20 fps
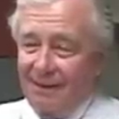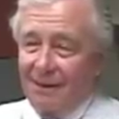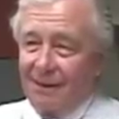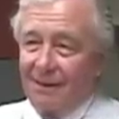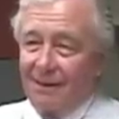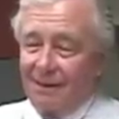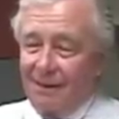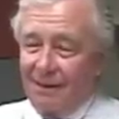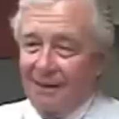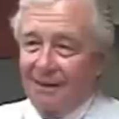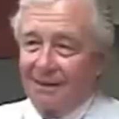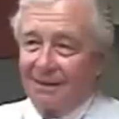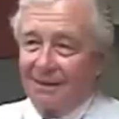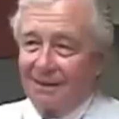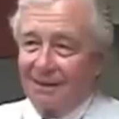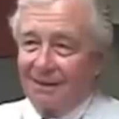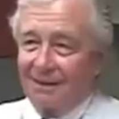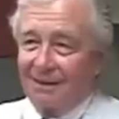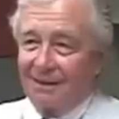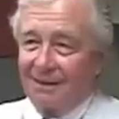It is.
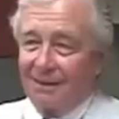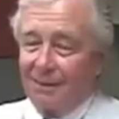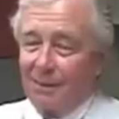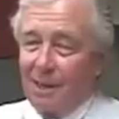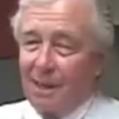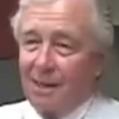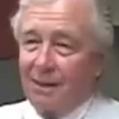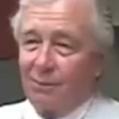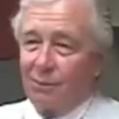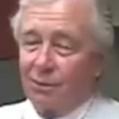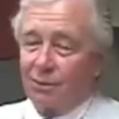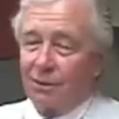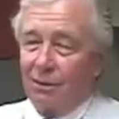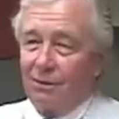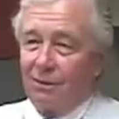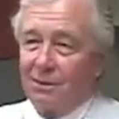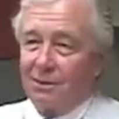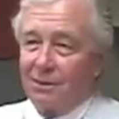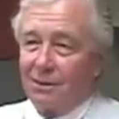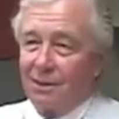Mike was
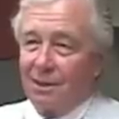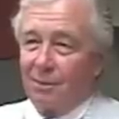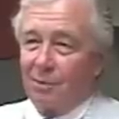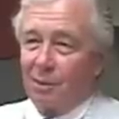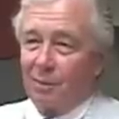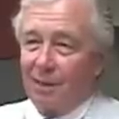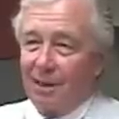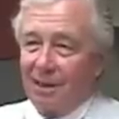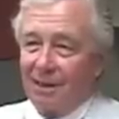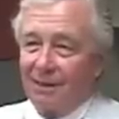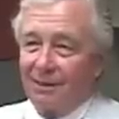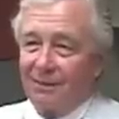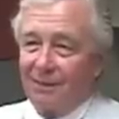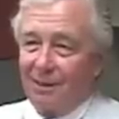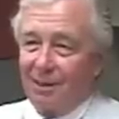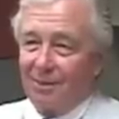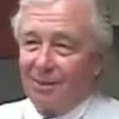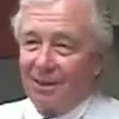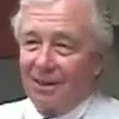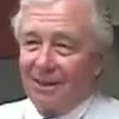always the diplomat in the
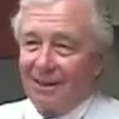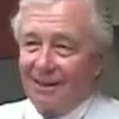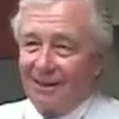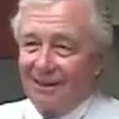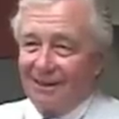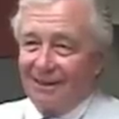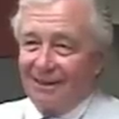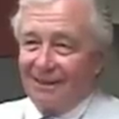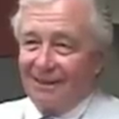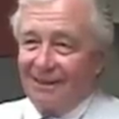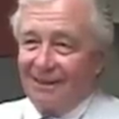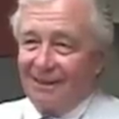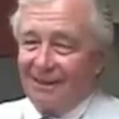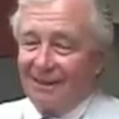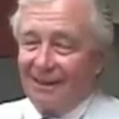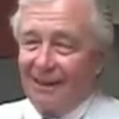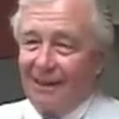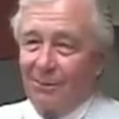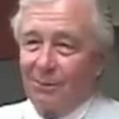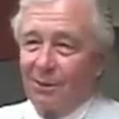family.
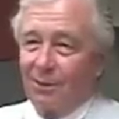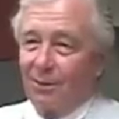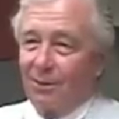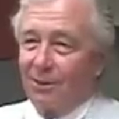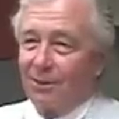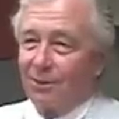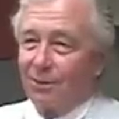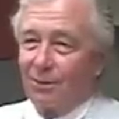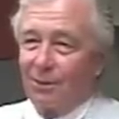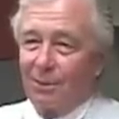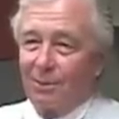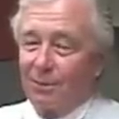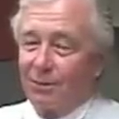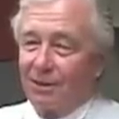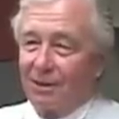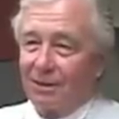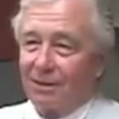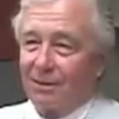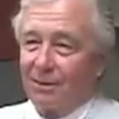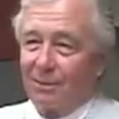And I would always go up and
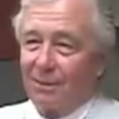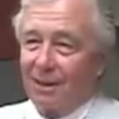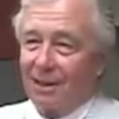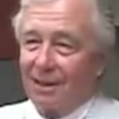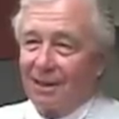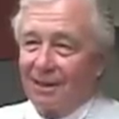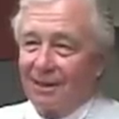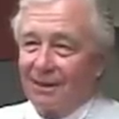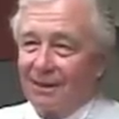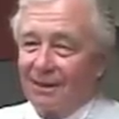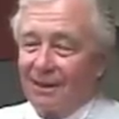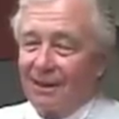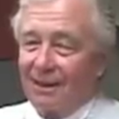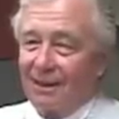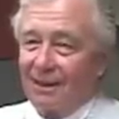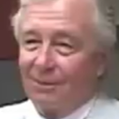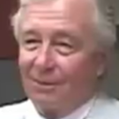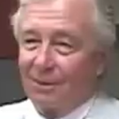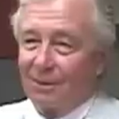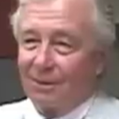stick somebody in the
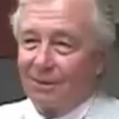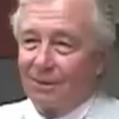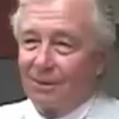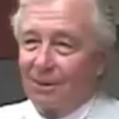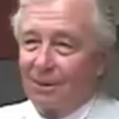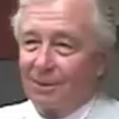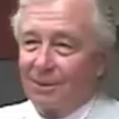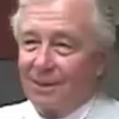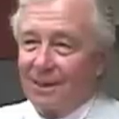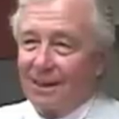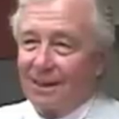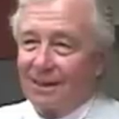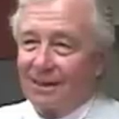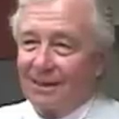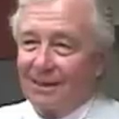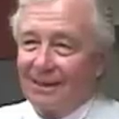eye with a sharp stick.